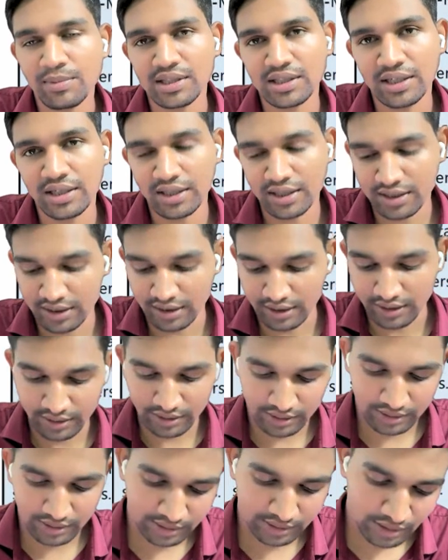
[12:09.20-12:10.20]
inter se.
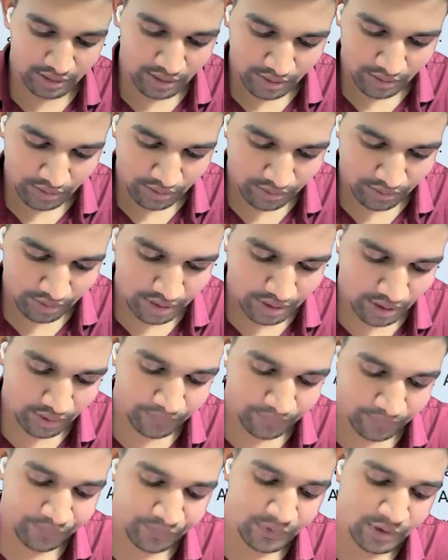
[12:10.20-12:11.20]
Okay,
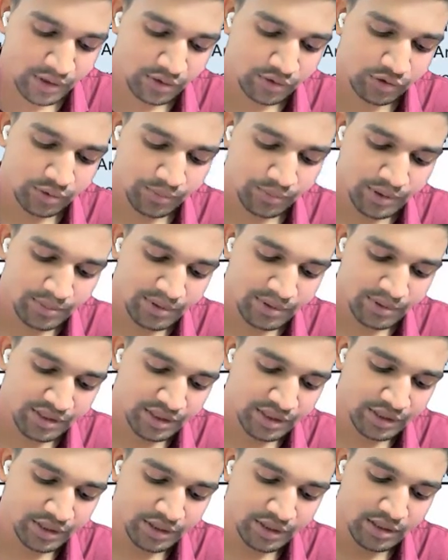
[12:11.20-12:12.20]
now
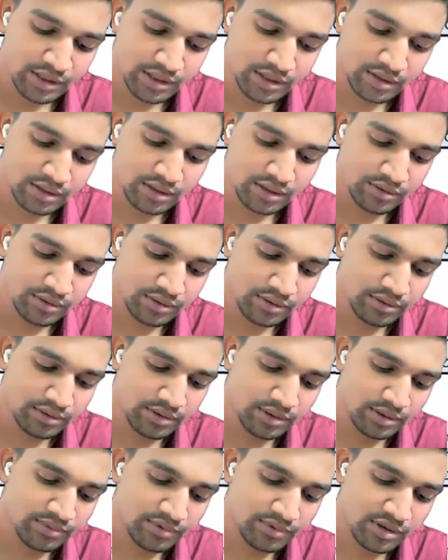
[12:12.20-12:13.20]
supremacy.
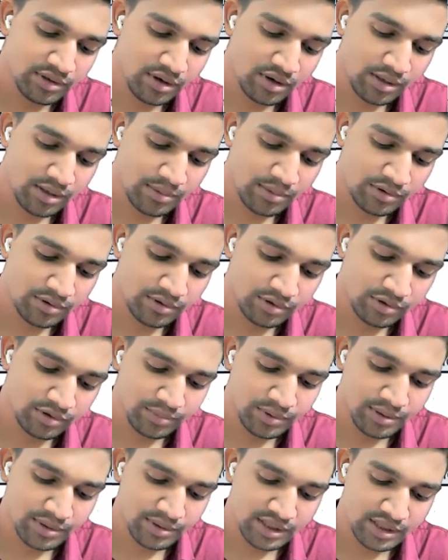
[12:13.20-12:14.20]
If we talk about
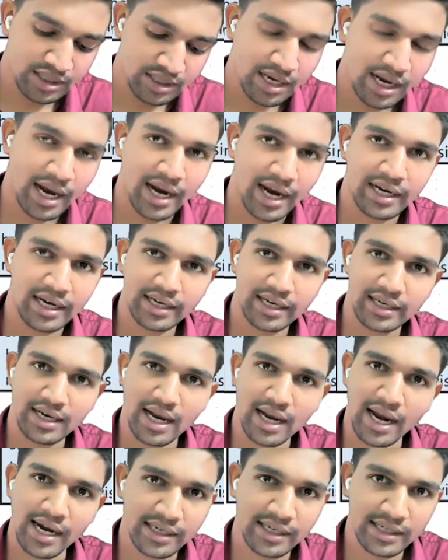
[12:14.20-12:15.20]
supremacy,
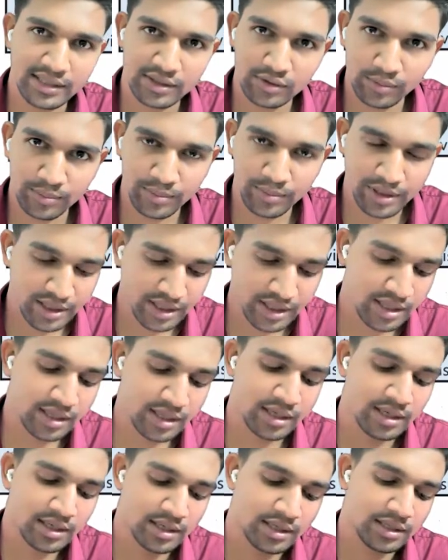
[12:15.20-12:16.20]
act is superior,
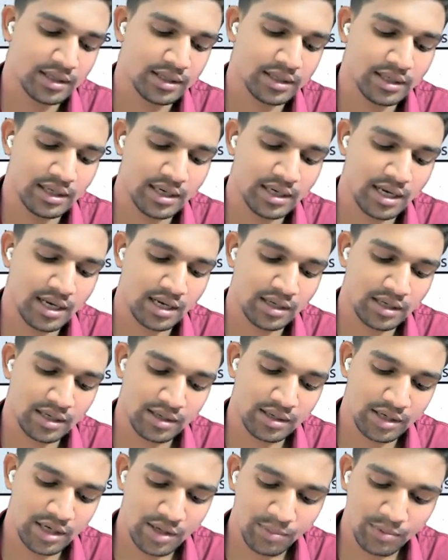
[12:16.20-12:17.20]
then
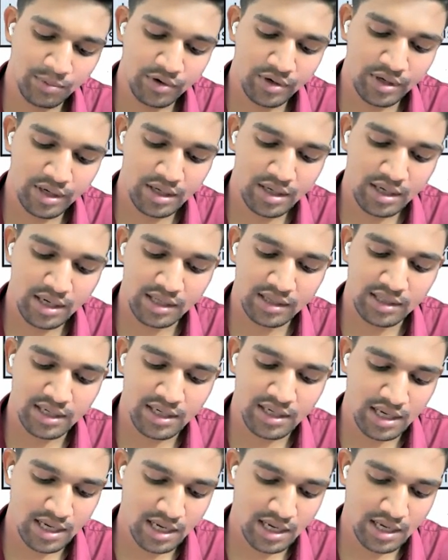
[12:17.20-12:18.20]
MOA, and
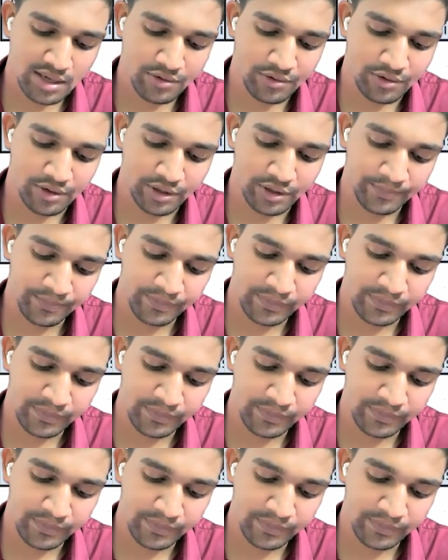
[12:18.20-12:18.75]
then AOA.